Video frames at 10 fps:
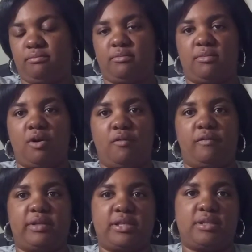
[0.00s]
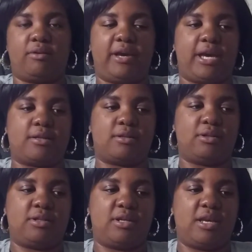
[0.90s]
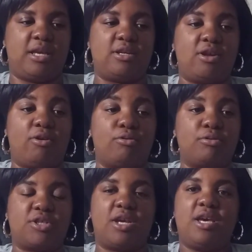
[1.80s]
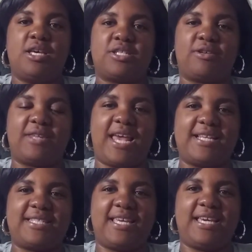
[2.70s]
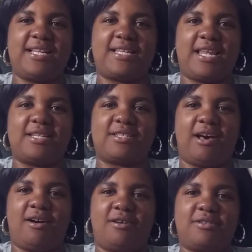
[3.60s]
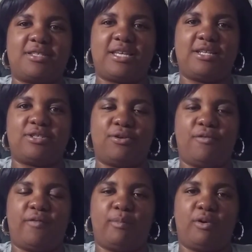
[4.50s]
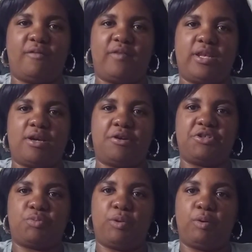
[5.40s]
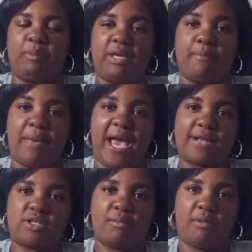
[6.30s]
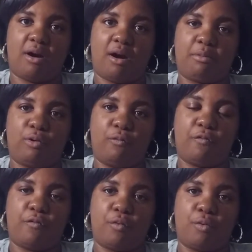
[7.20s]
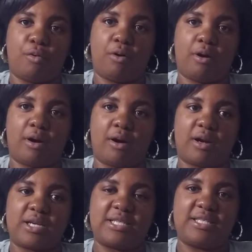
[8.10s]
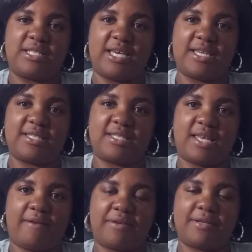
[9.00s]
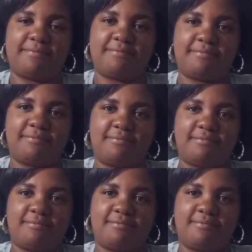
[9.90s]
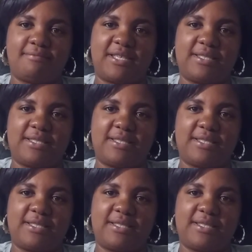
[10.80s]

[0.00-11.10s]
hopefully don't have to indulge. So that is it. That is all. Stay tuned for more videos. We will be back tomorrow for day 7. Peace